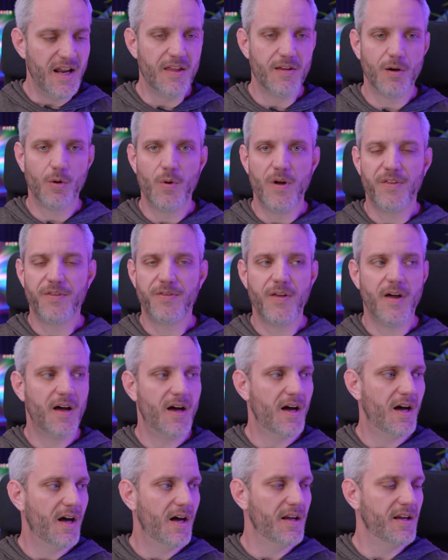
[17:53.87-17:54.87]
either with
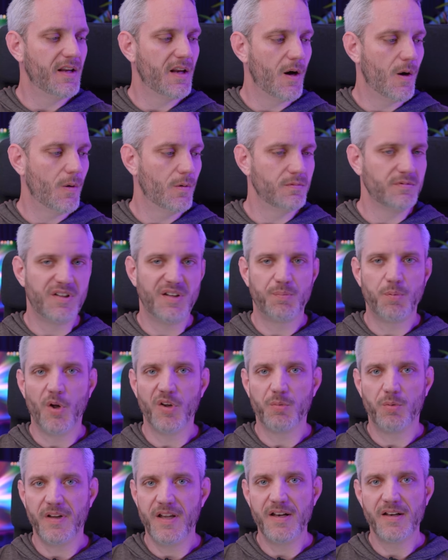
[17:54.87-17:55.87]
uh, you know
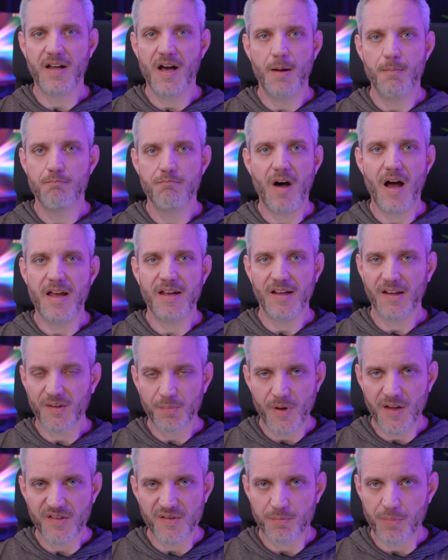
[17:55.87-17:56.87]
disposable income buying
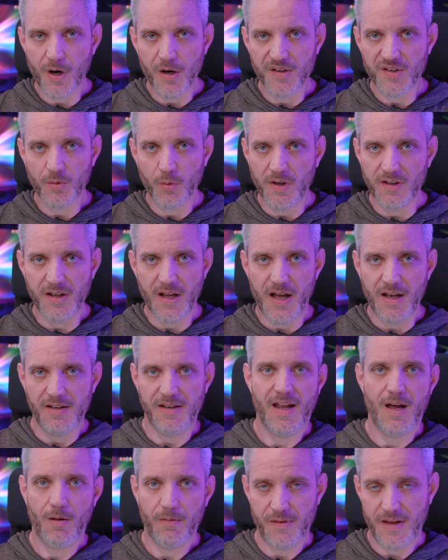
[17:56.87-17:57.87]
expensive parts or whatnot.
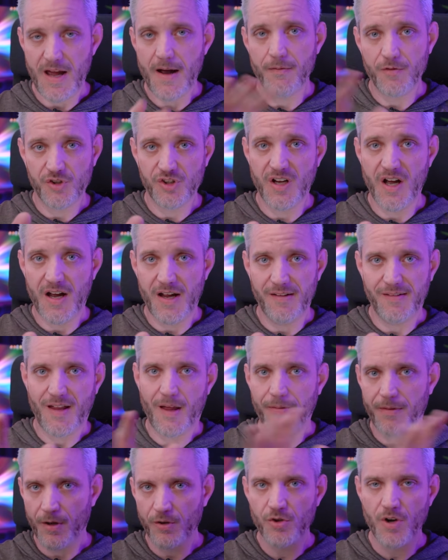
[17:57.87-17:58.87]
Now the average guy is
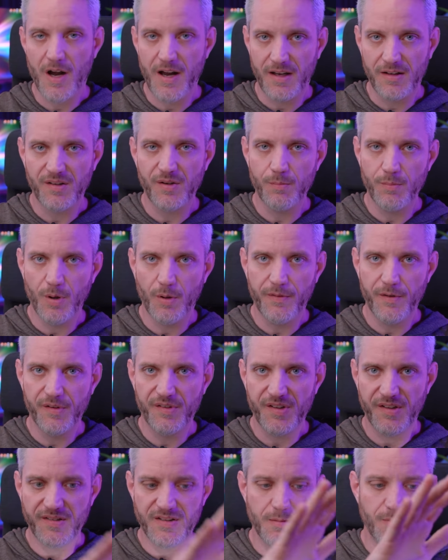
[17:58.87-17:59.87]
out there trying to build their
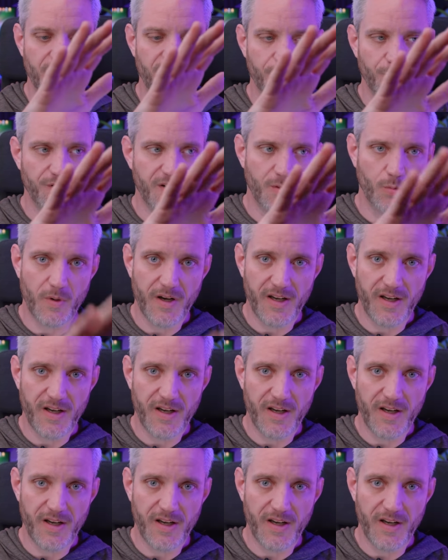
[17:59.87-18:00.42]
system because they're done